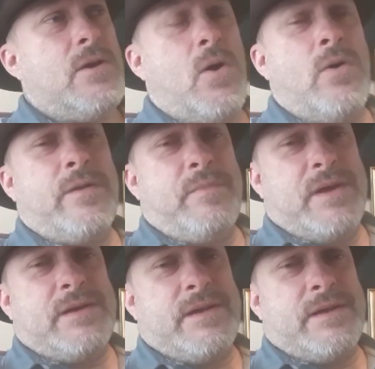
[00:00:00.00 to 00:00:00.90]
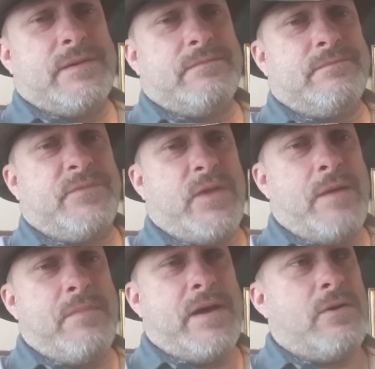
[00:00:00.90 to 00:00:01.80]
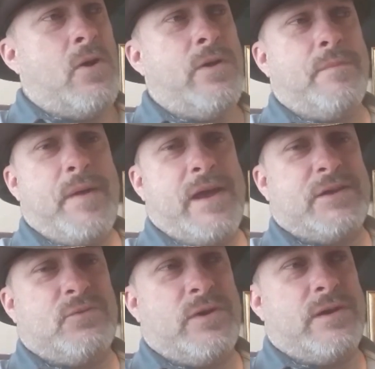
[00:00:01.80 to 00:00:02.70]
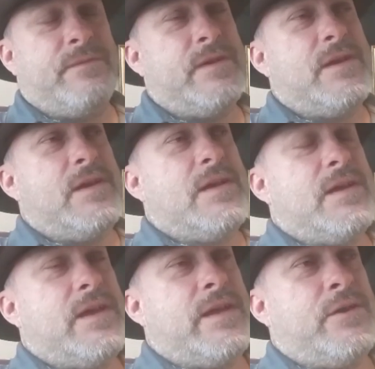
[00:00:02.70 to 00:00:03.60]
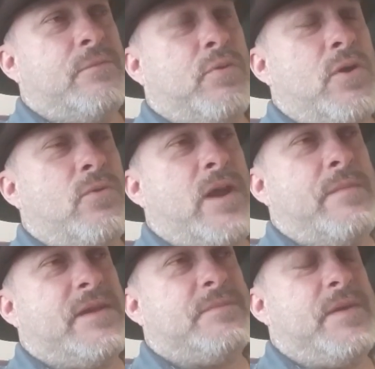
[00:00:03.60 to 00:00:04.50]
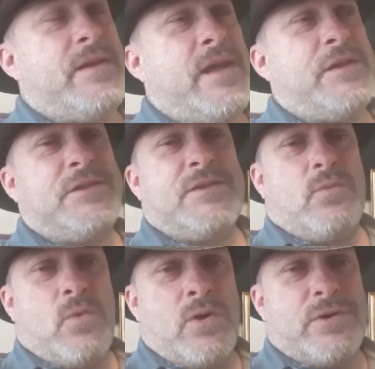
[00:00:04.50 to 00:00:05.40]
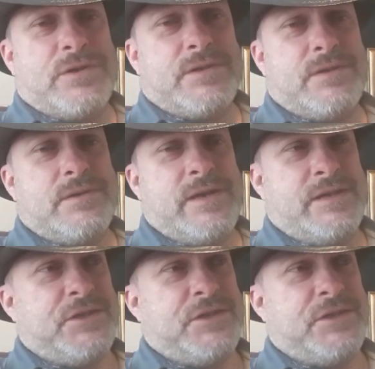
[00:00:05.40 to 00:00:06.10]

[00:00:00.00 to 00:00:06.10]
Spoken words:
or the Big Ten, for that matter, or the Pac-12. And your program has been not just the worst, as